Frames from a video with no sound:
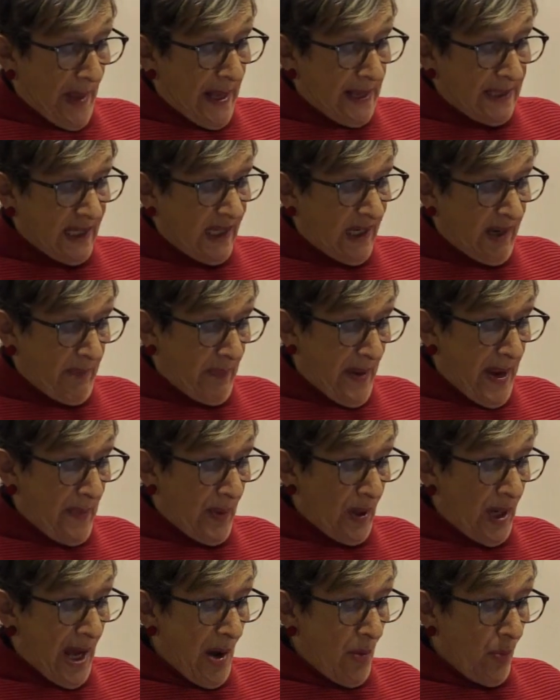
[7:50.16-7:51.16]
Basically,
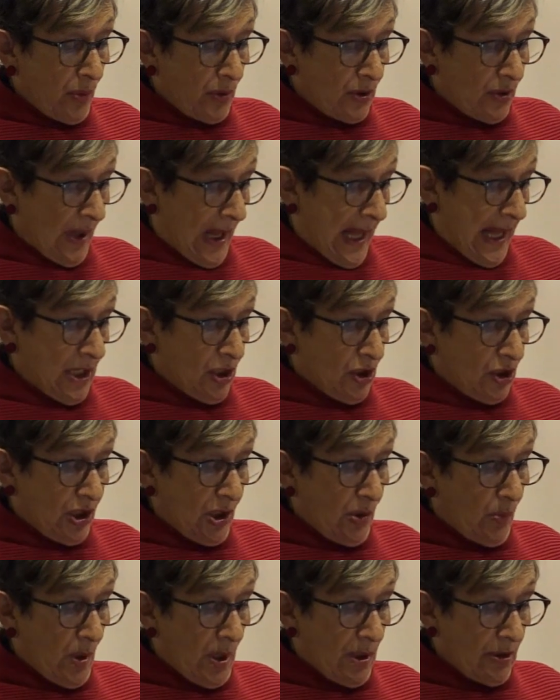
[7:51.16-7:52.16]
people like
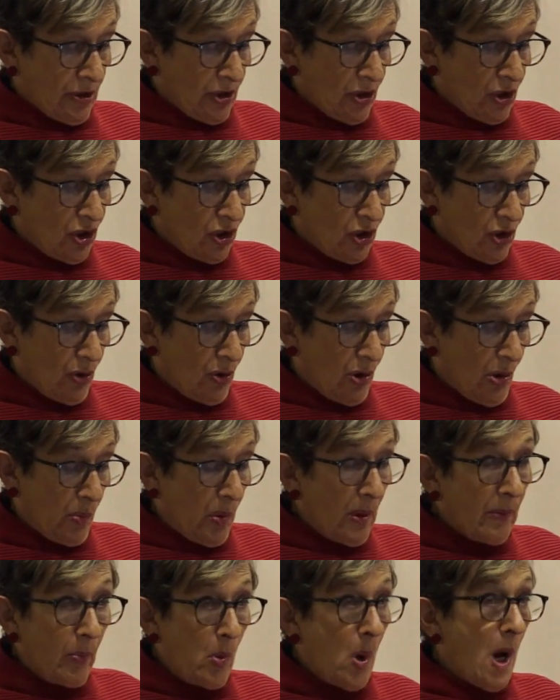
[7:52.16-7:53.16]
H.G. Wells and
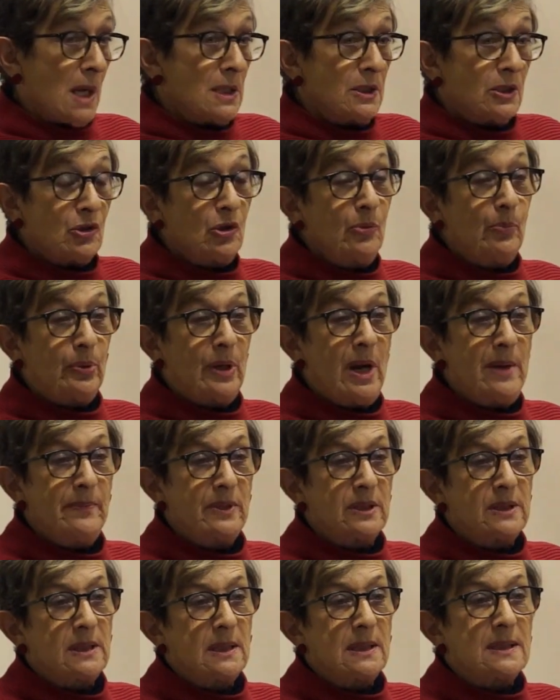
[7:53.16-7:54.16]
Shaw were white
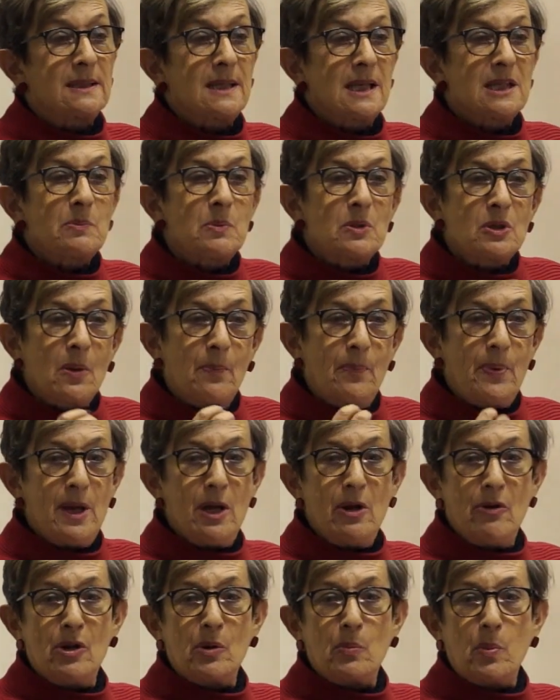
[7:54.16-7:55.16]
supremacists. This was the
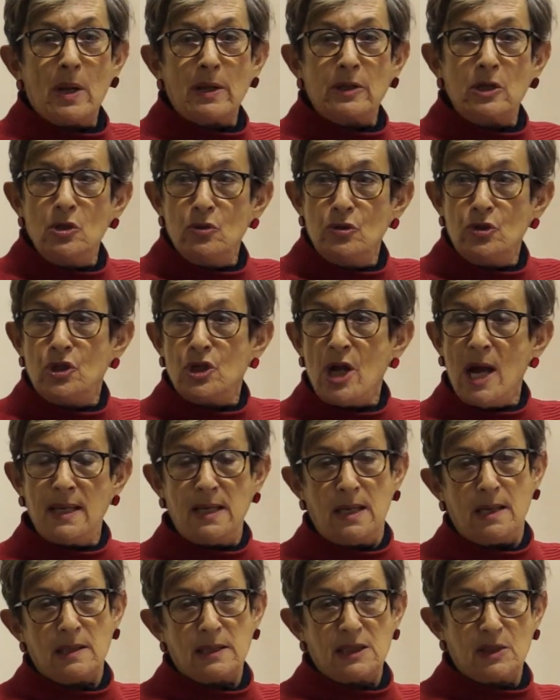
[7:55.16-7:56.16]
period when
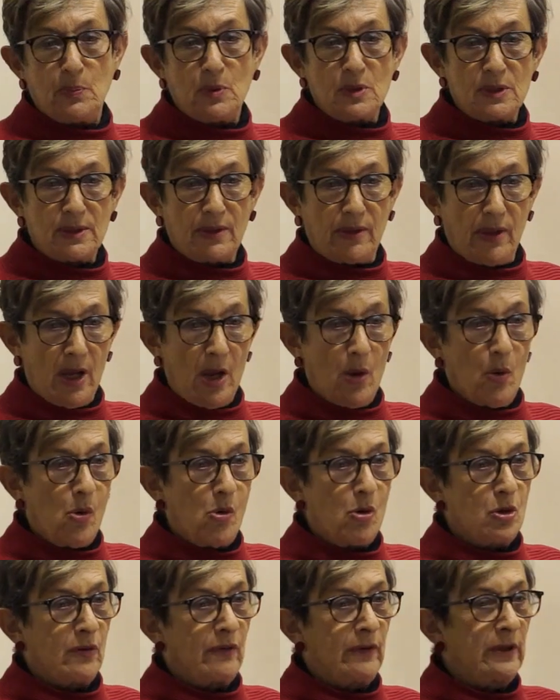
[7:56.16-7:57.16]
eugenics was the
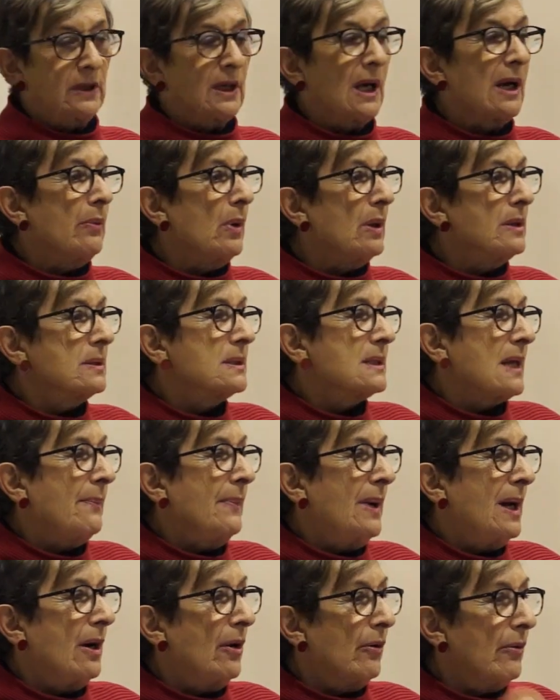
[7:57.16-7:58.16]
order of the day, when
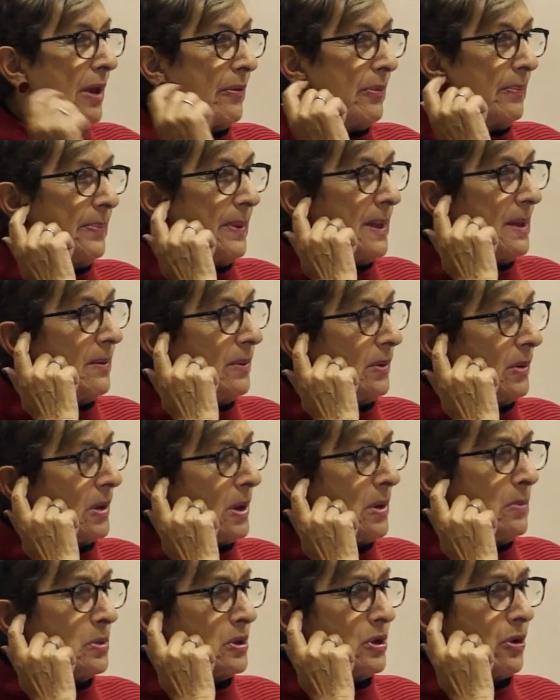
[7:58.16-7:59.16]
somehow or other
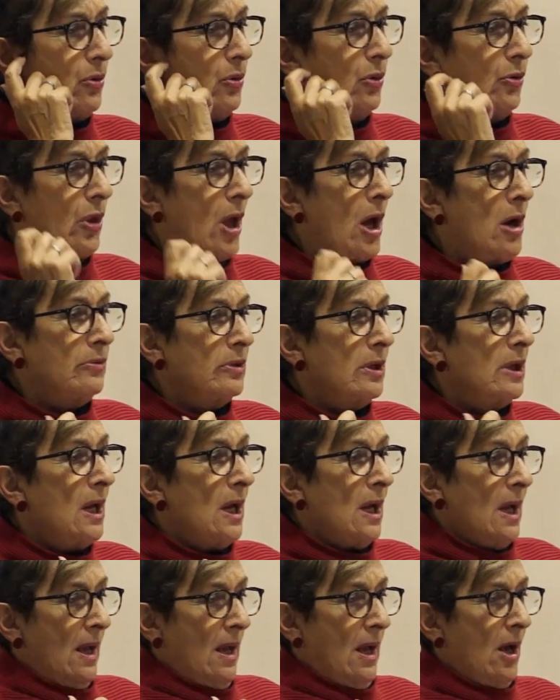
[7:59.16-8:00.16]
it was thought that only
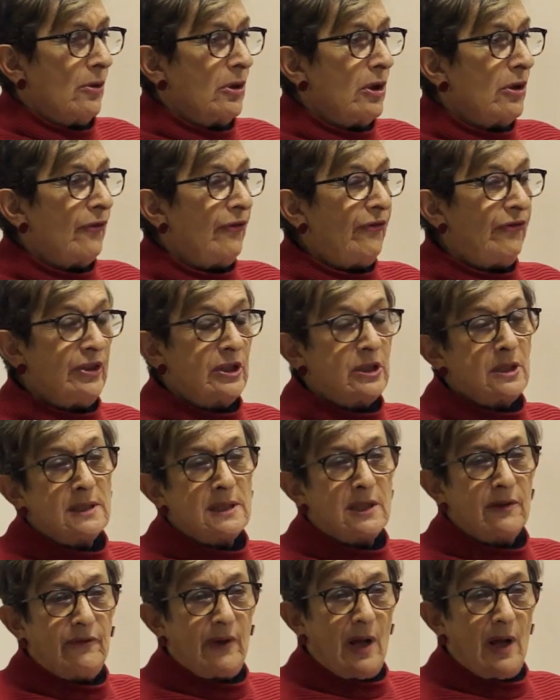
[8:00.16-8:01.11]
the fittest